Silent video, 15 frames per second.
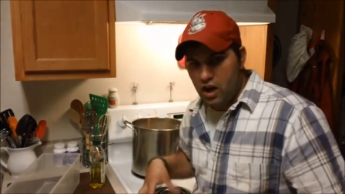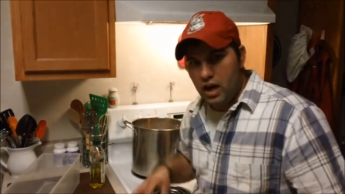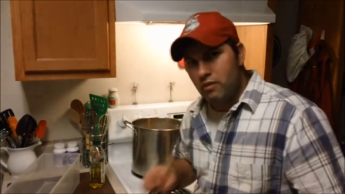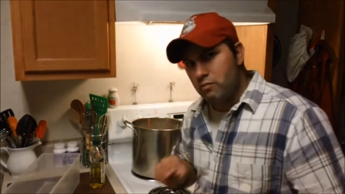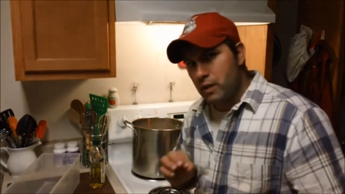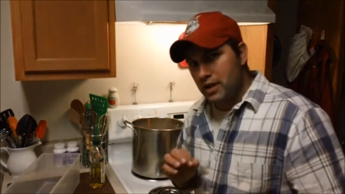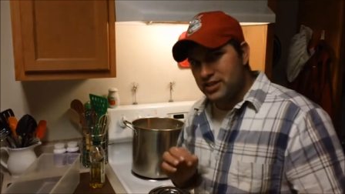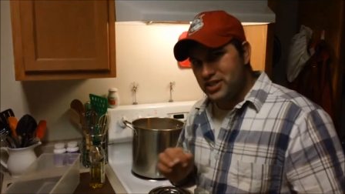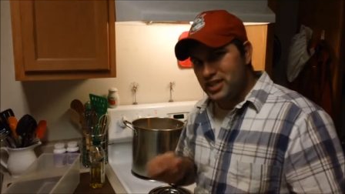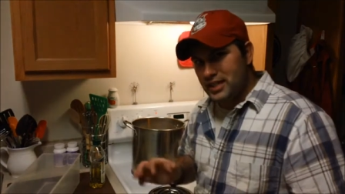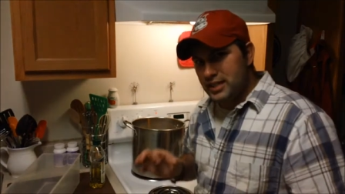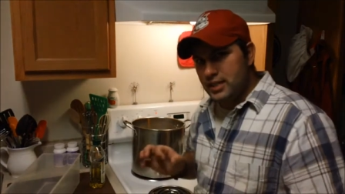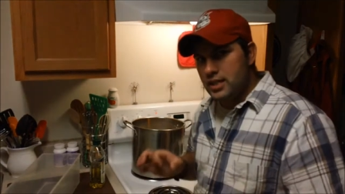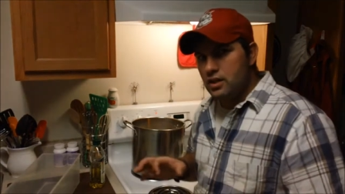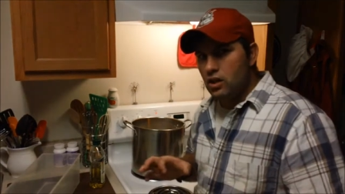have about
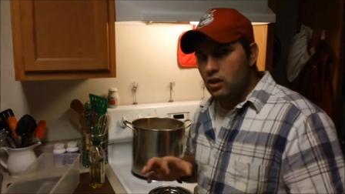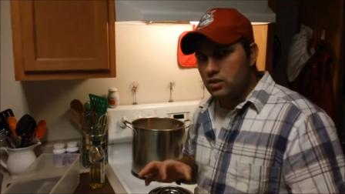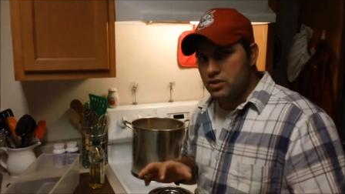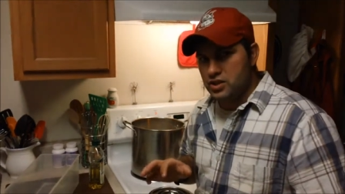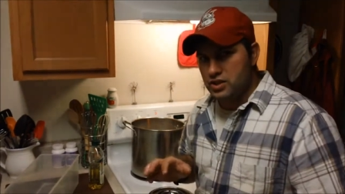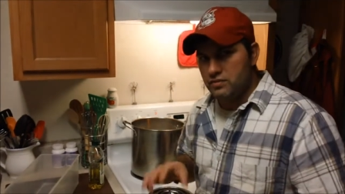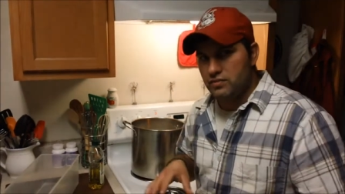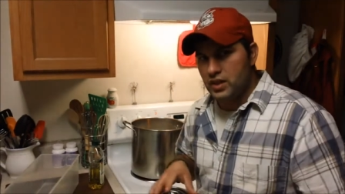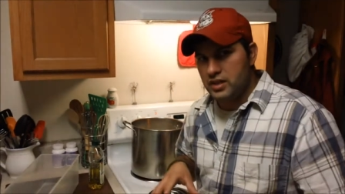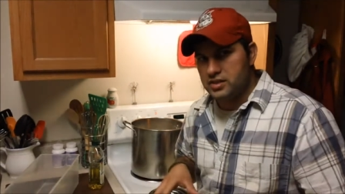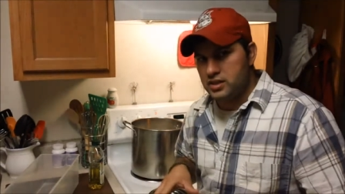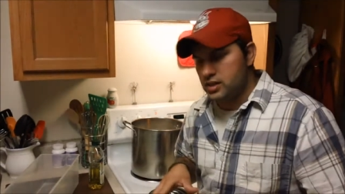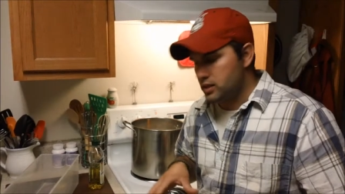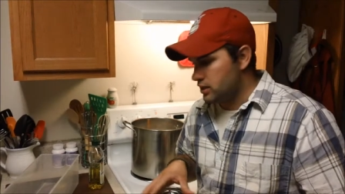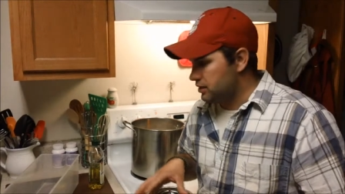sixty dollars
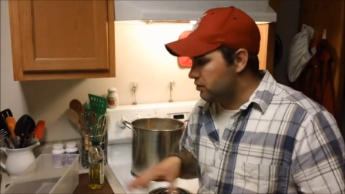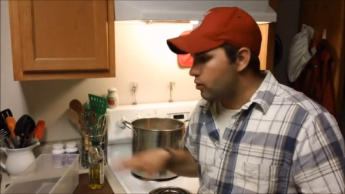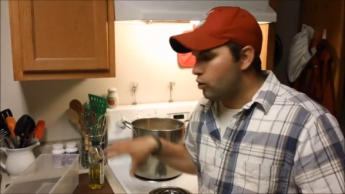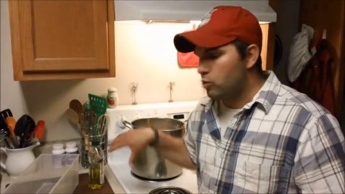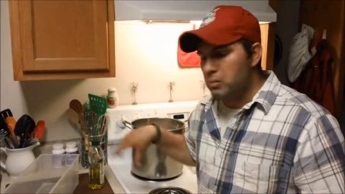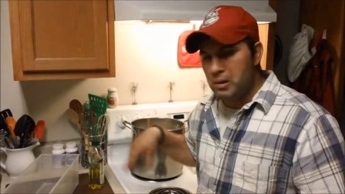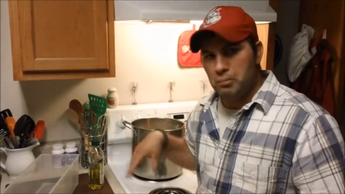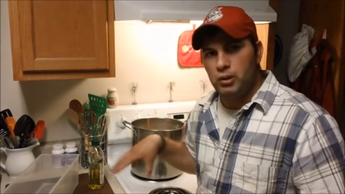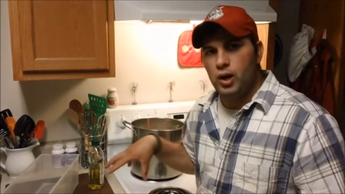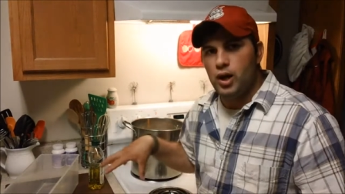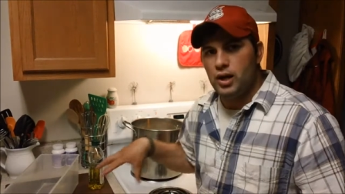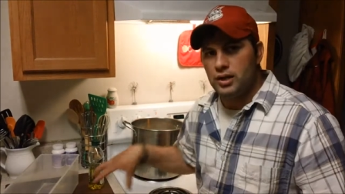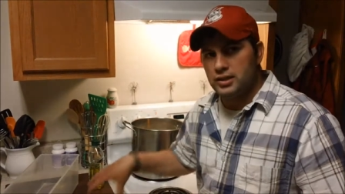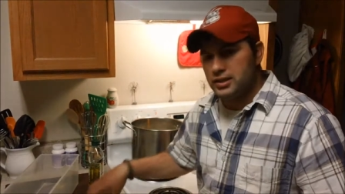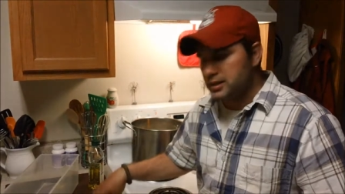invested in all my
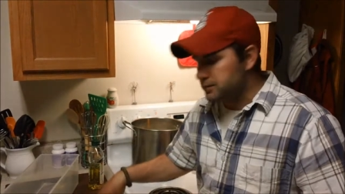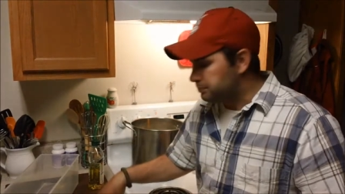blocks,